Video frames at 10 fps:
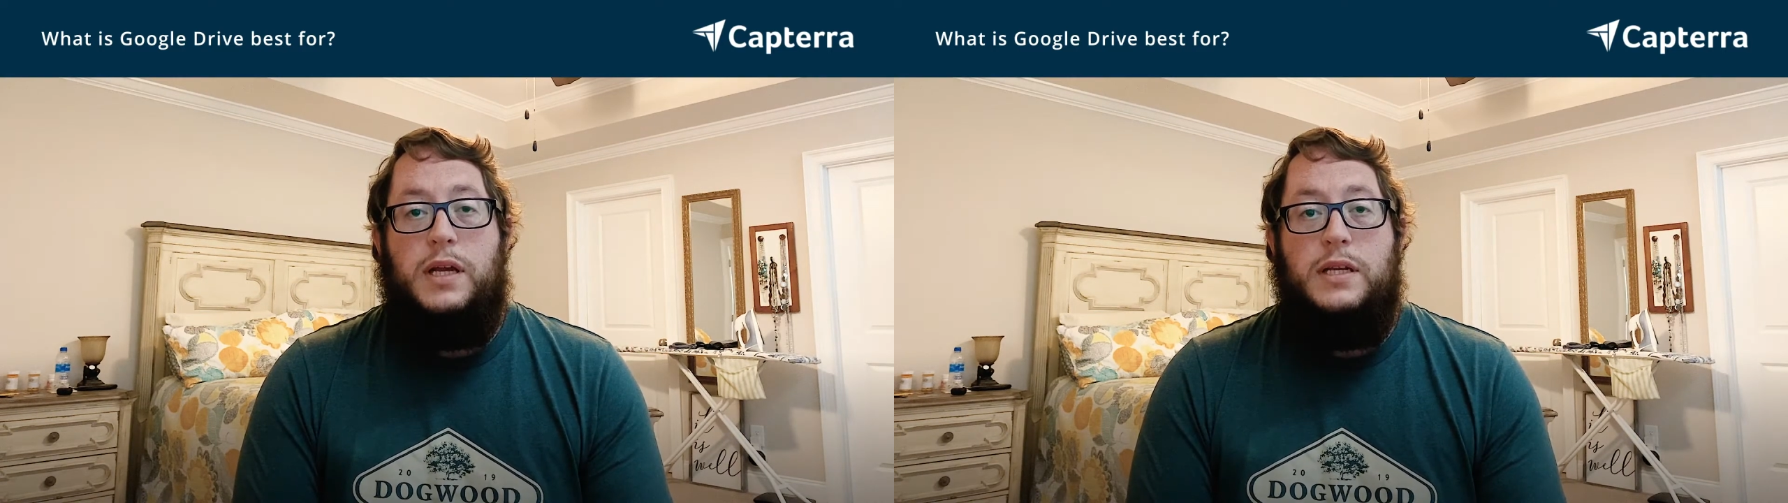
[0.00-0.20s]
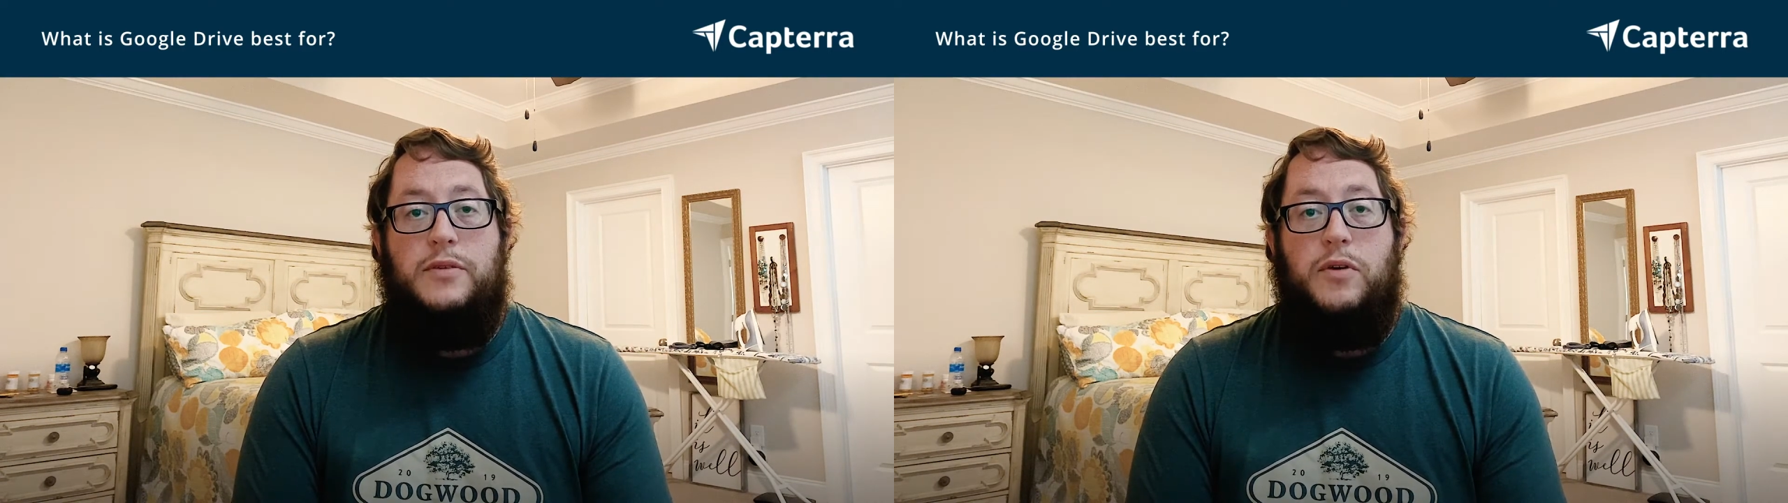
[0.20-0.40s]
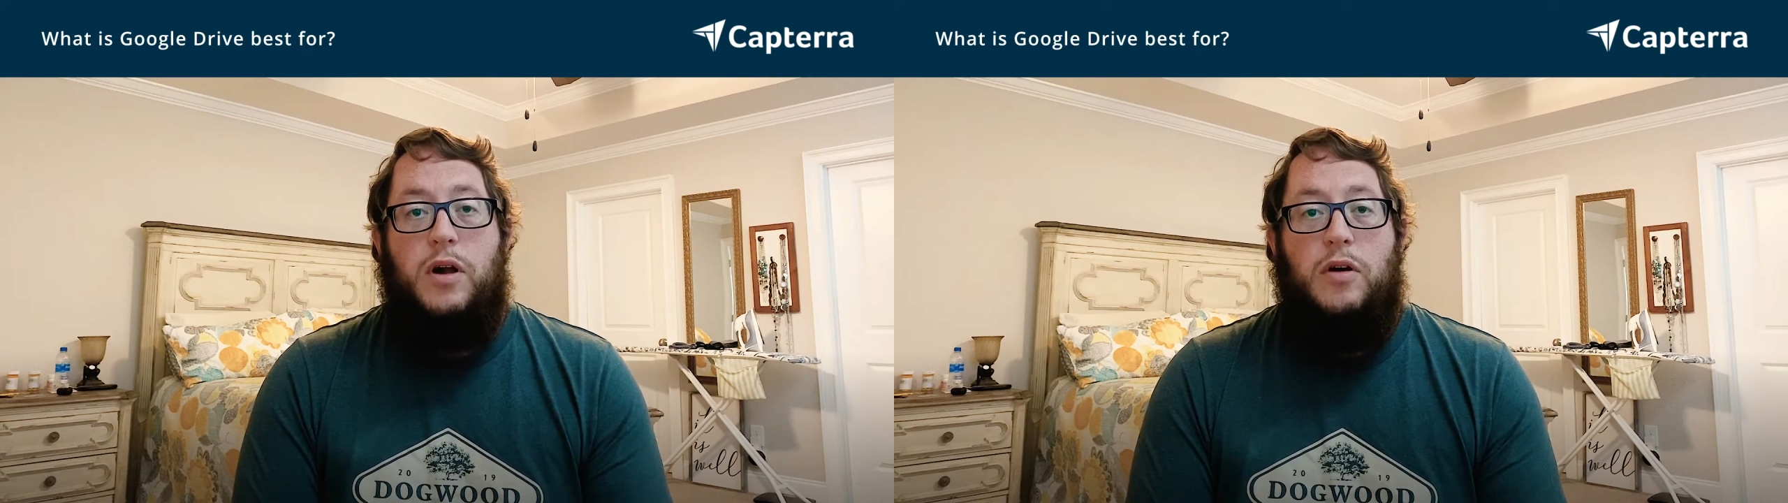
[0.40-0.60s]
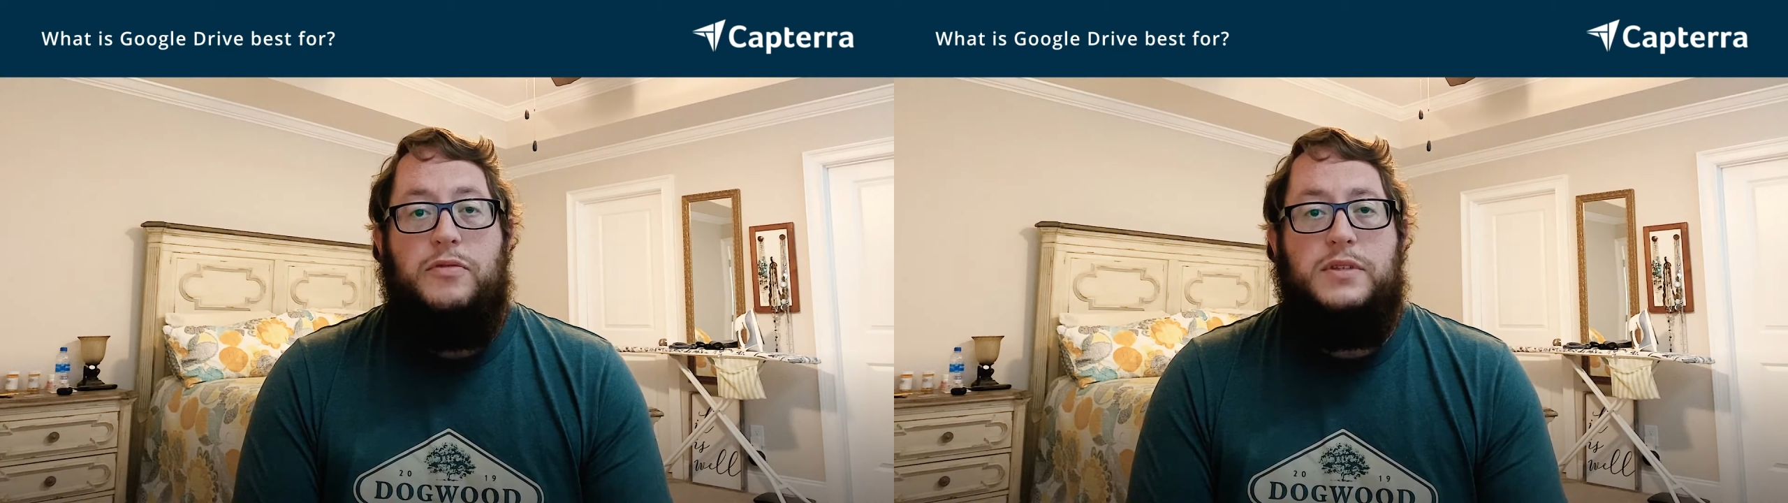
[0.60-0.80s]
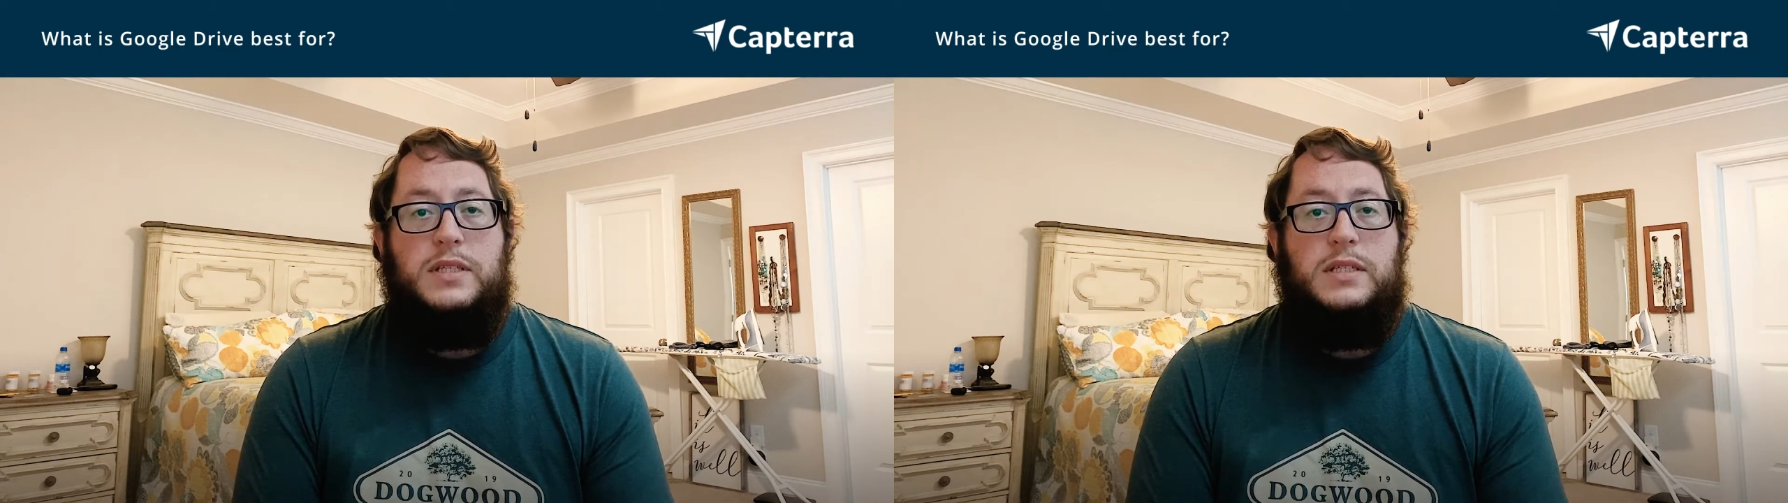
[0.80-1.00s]
in different
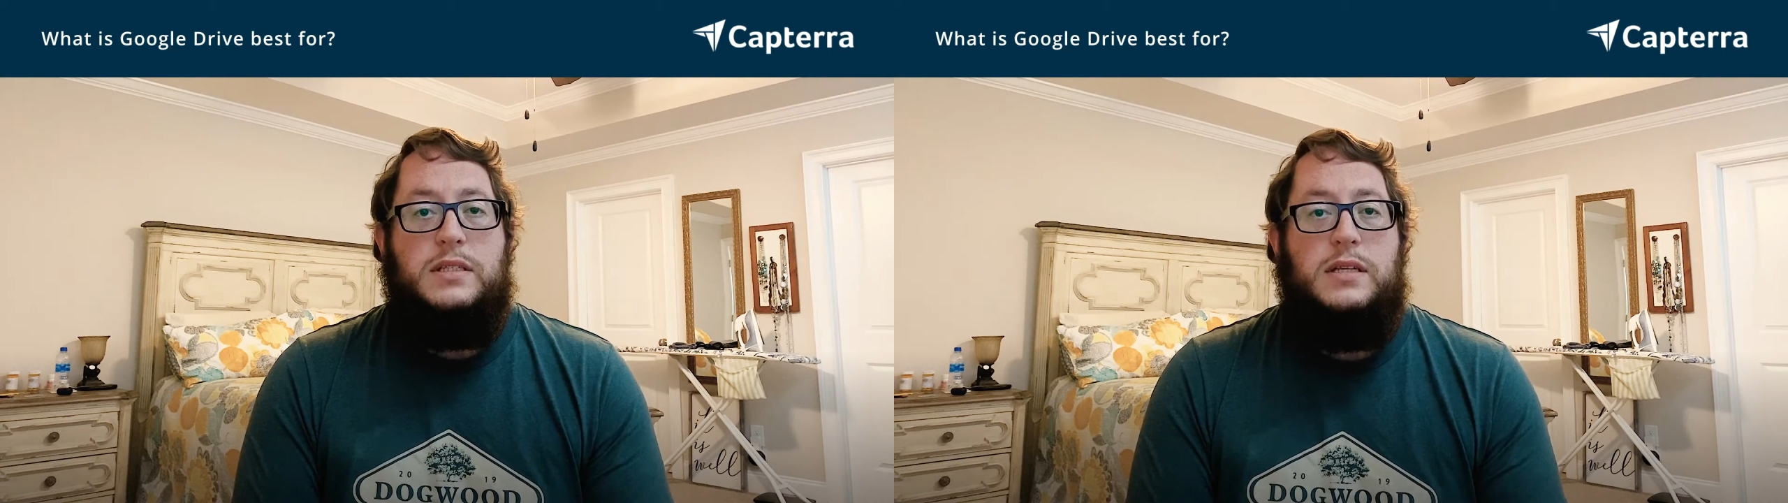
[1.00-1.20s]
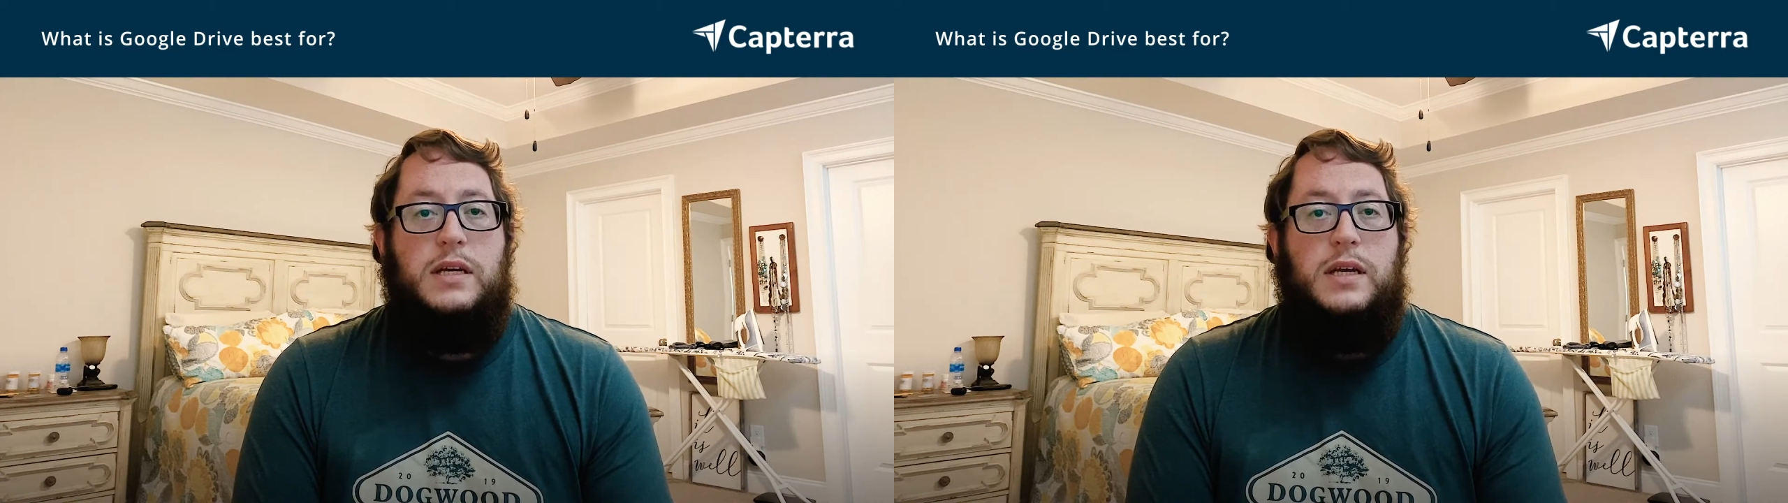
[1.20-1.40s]
offices,